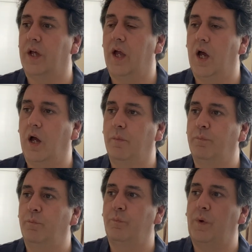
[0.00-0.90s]

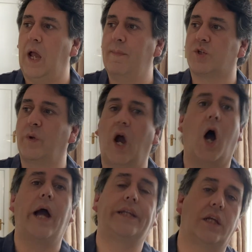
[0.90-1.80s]
how much we
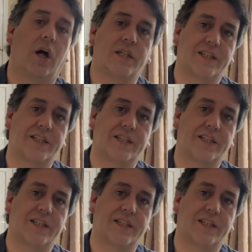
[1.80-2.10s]
idolise